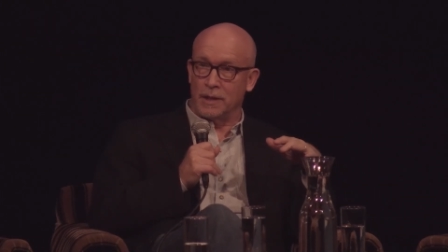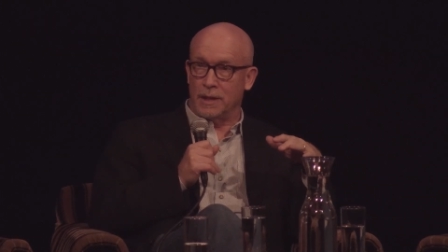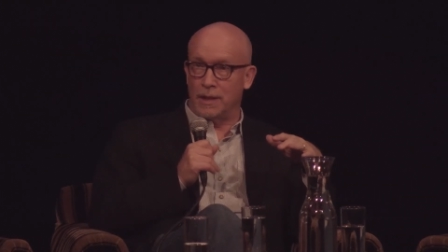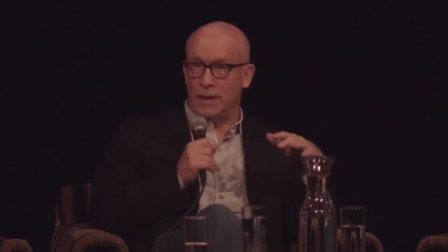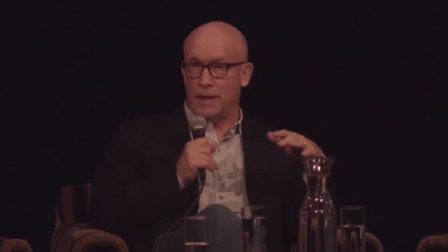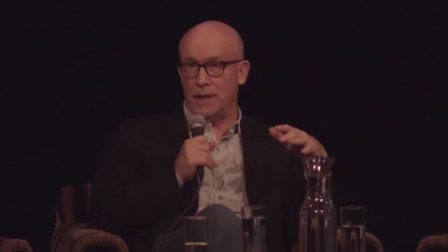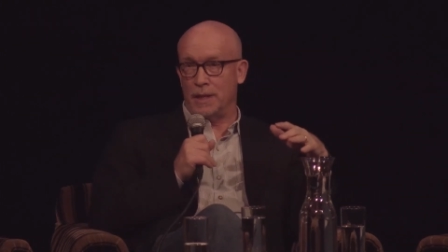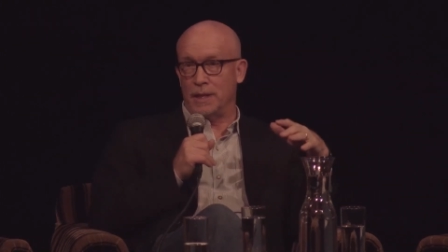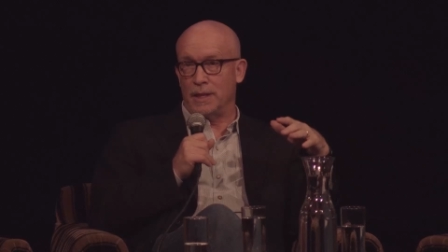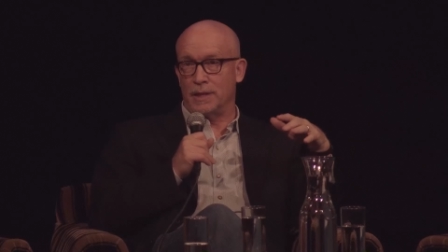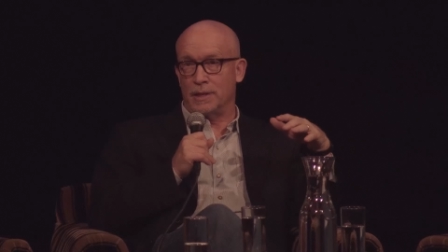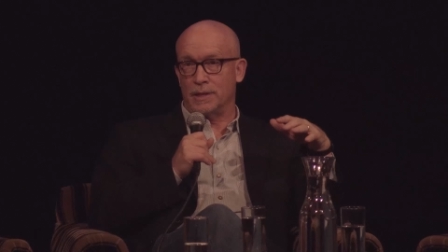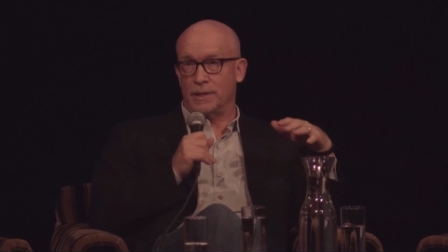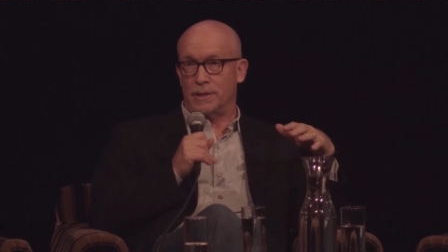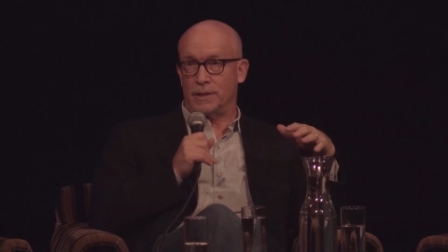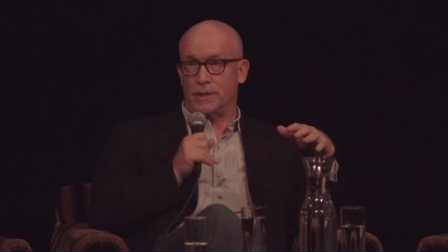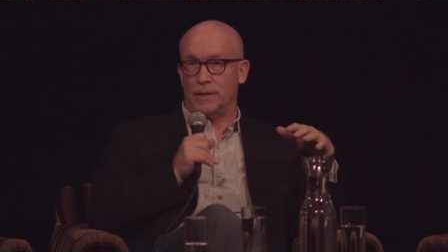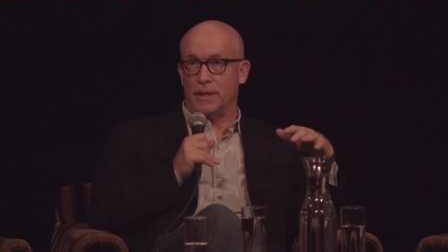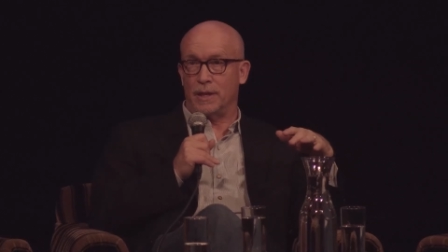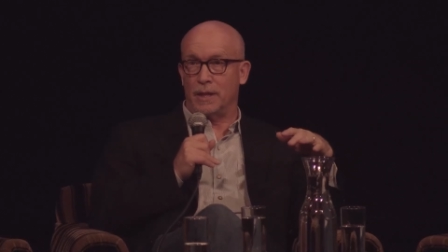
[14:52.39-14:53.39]

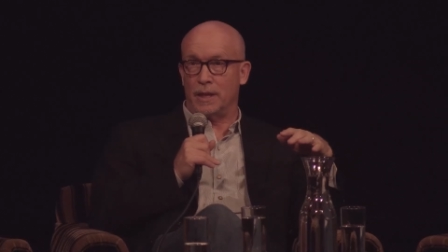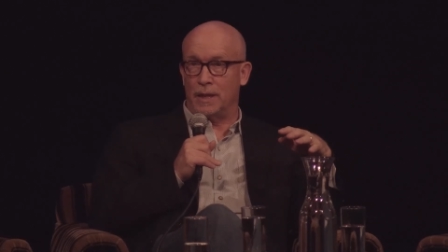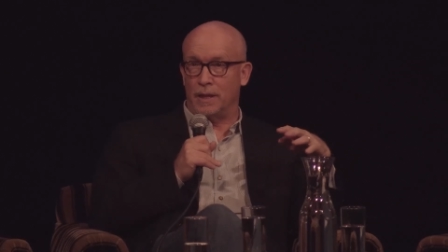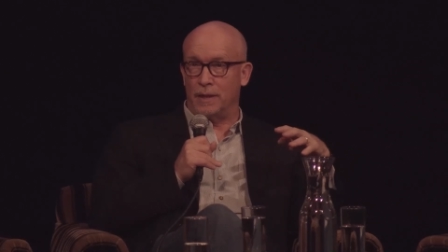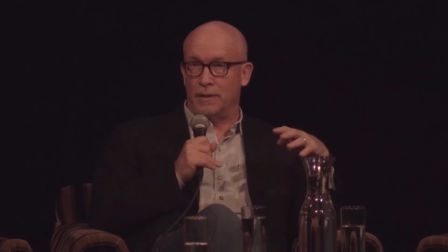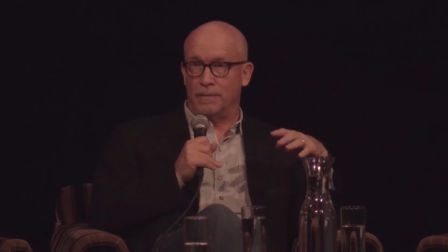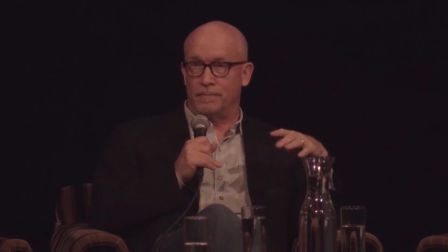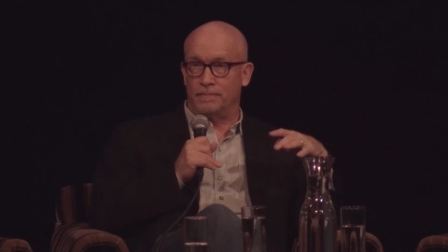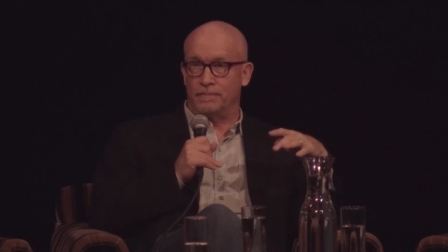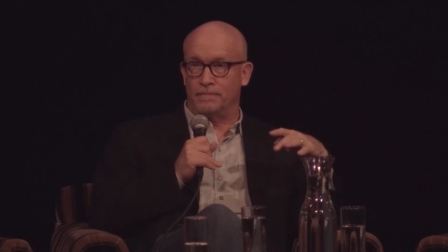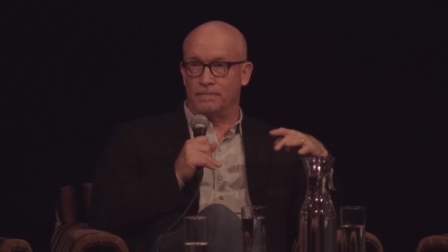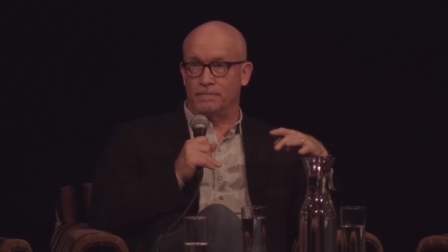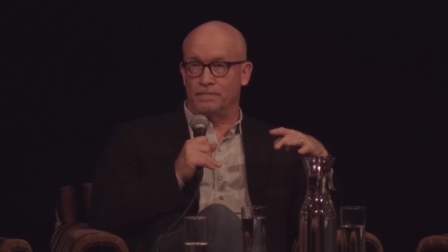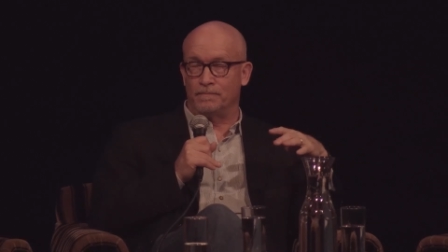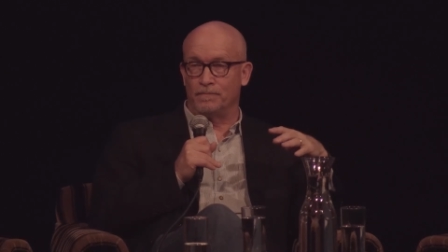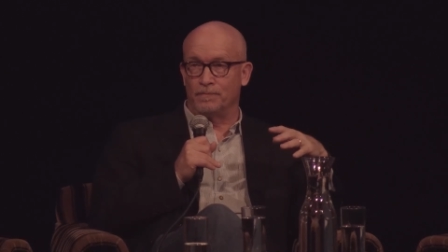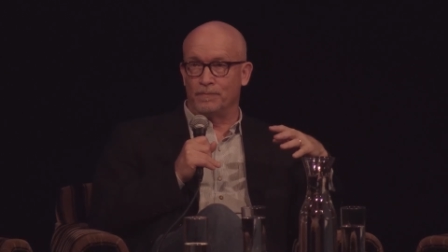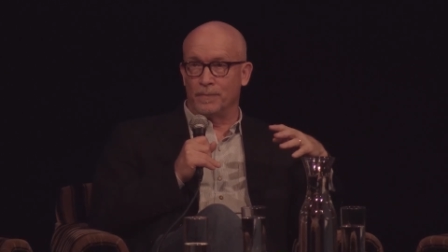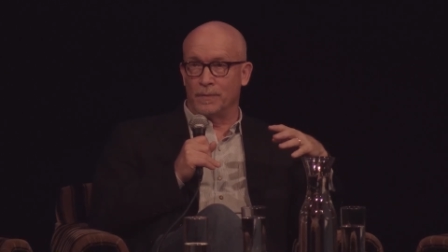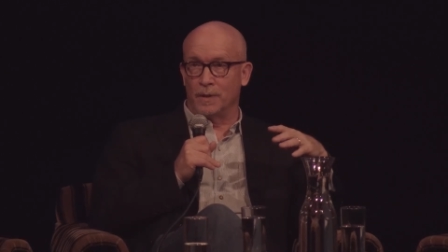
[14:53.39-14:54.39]
his,
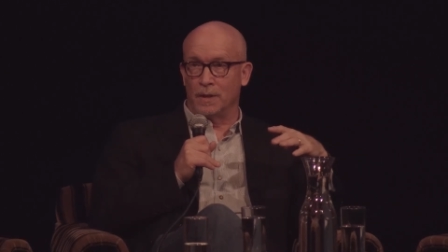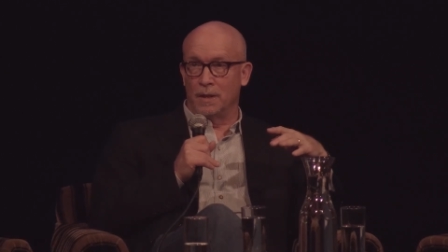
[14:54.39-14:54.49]
um,